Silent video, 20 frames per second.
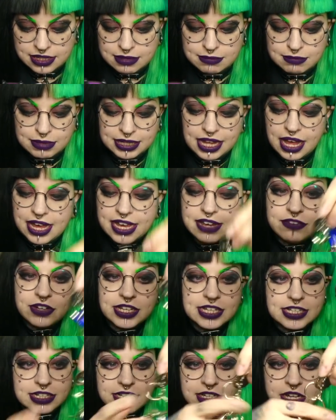I have
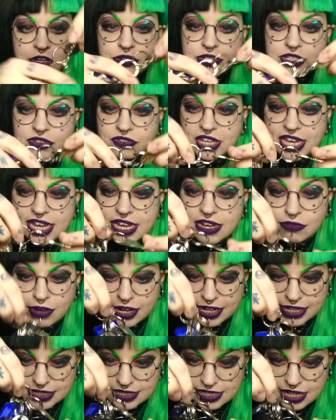like loads of key
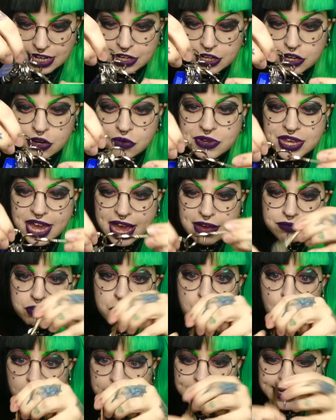rings and I only
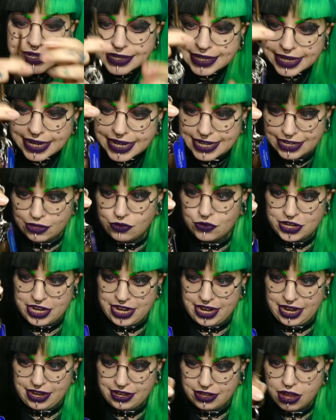have one key on
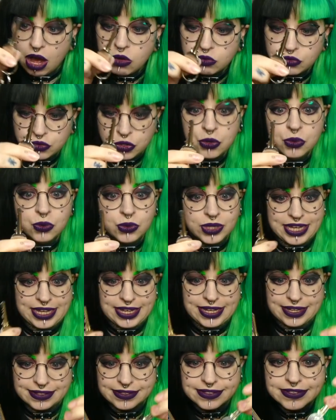here. Oh, two
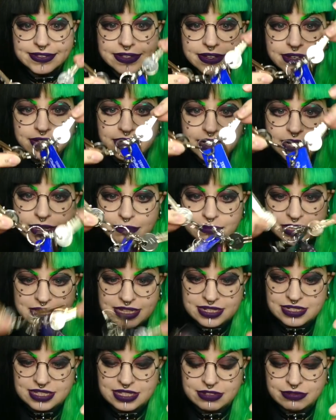keys. But
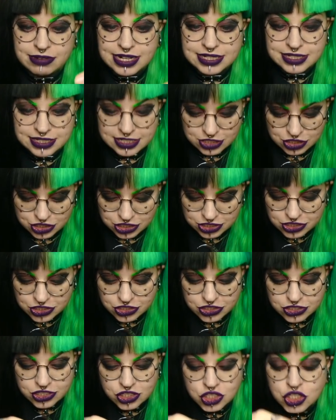the rest is
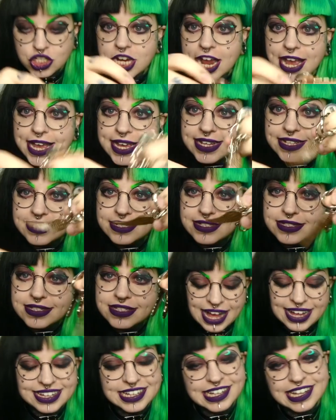just
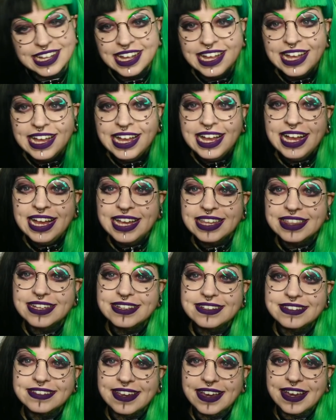chains.
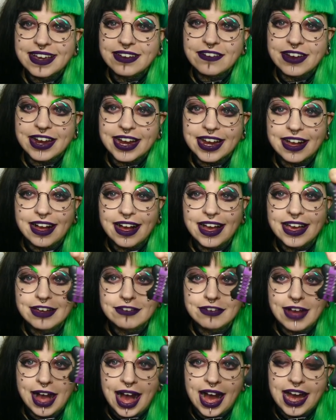This key ring I
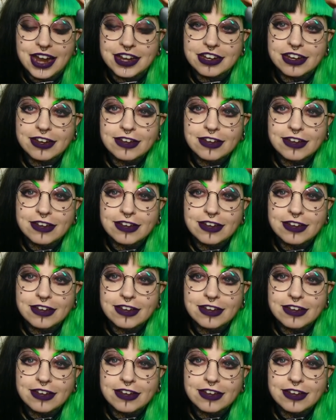have had